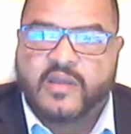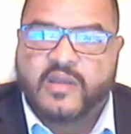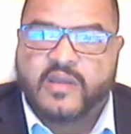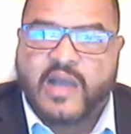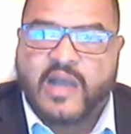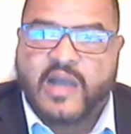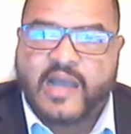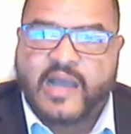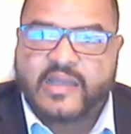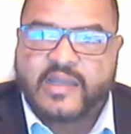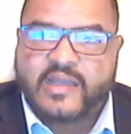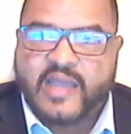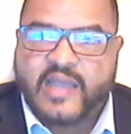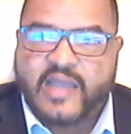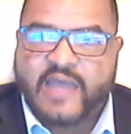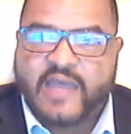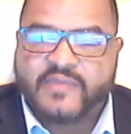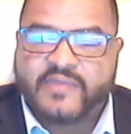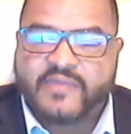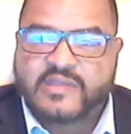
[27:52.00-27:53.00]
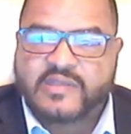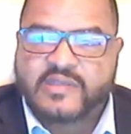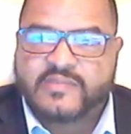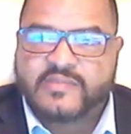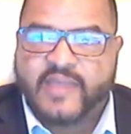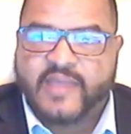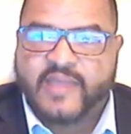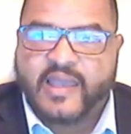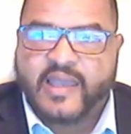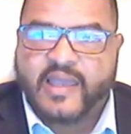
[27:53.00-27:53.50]
I can have this
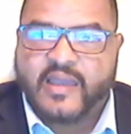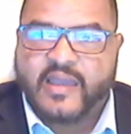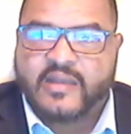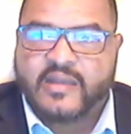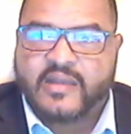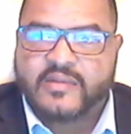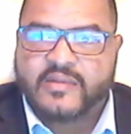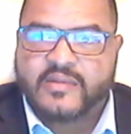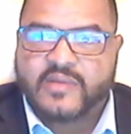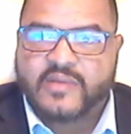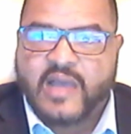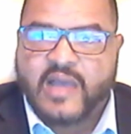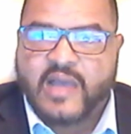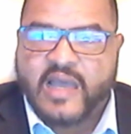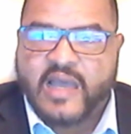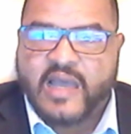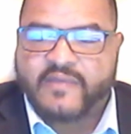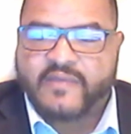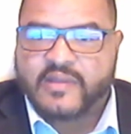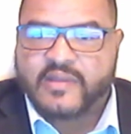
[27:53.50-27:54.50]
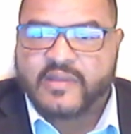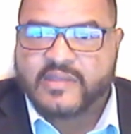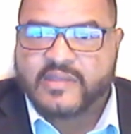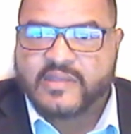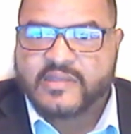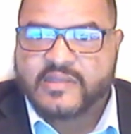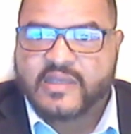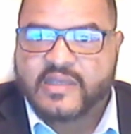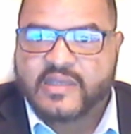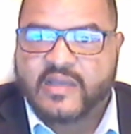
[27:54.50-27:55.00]
man, I have to
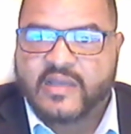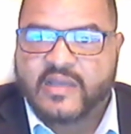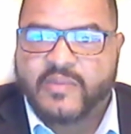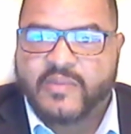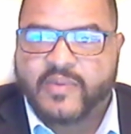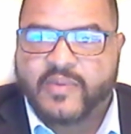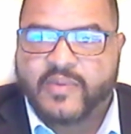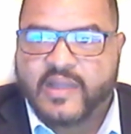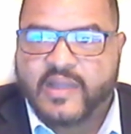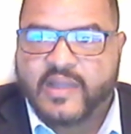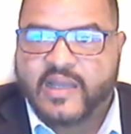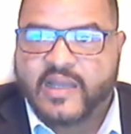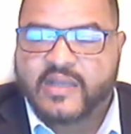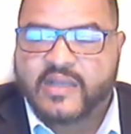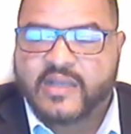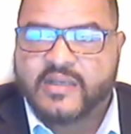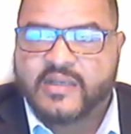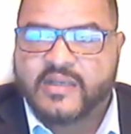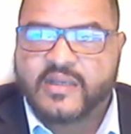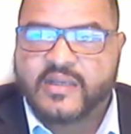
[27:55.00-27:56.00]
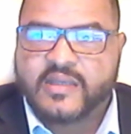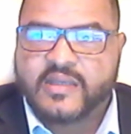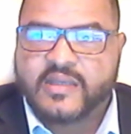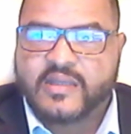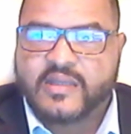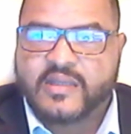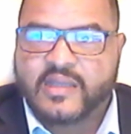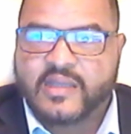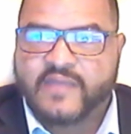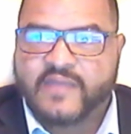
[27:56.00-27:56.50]
listen to him, I probably got to cook
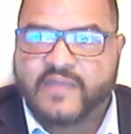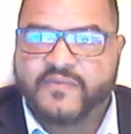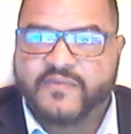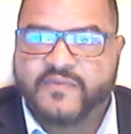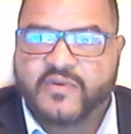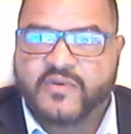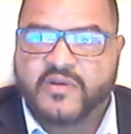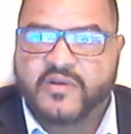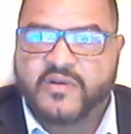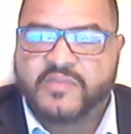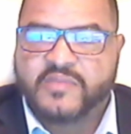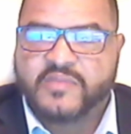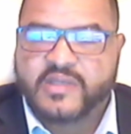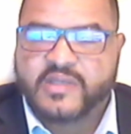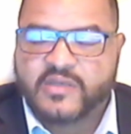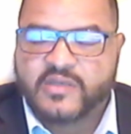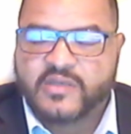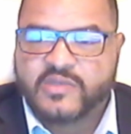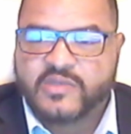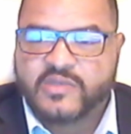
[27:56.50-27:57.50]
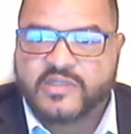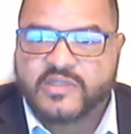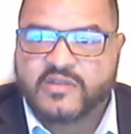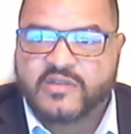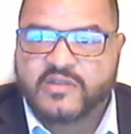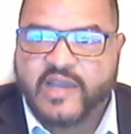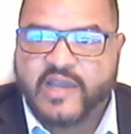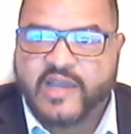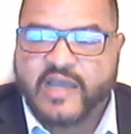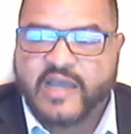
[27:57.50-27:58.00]
and clean for him and deal with his
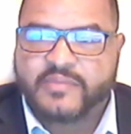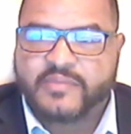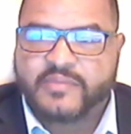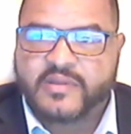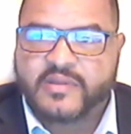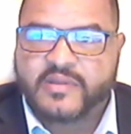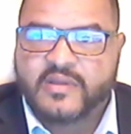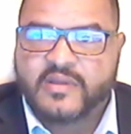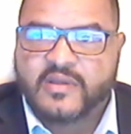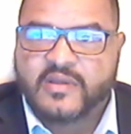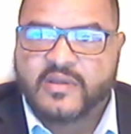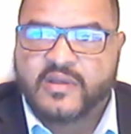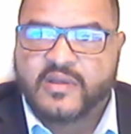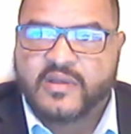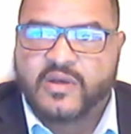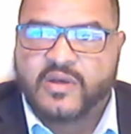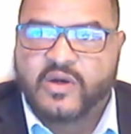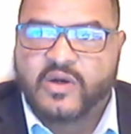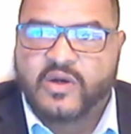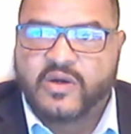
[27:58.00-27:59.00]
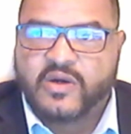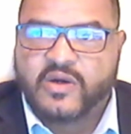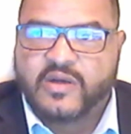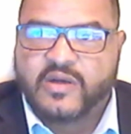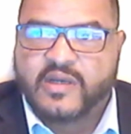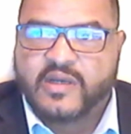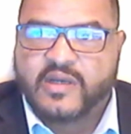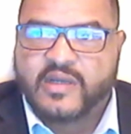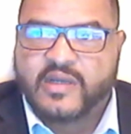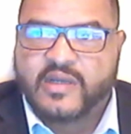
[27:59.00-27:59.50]
crap,
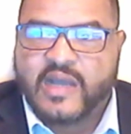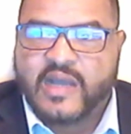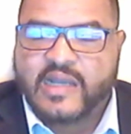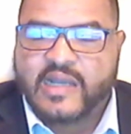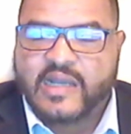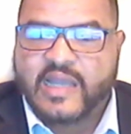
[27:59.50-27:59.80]
or I can